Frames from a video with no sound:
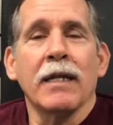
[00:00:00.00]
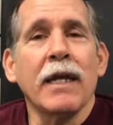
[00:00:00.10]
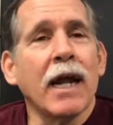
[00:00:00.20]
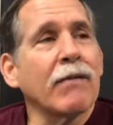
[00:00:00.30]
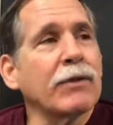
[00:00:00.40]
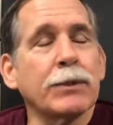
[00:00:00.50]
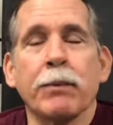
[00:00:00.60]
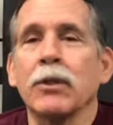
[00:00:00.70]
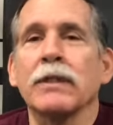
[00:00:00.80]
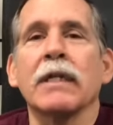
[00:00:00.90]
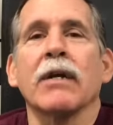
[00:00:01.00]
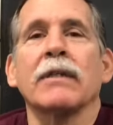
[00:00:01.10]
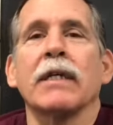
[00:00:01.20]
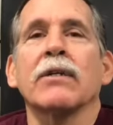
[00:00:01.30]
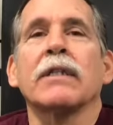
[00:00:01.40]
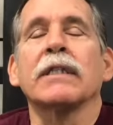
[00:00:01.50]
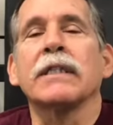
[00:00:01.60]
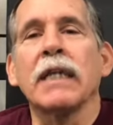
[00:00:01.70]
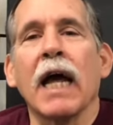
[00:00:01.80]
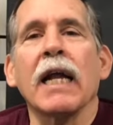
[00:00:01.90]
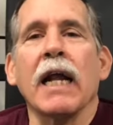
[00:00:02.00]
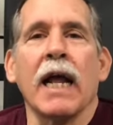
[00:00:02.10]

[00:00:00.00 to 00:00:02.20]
The average person out there does not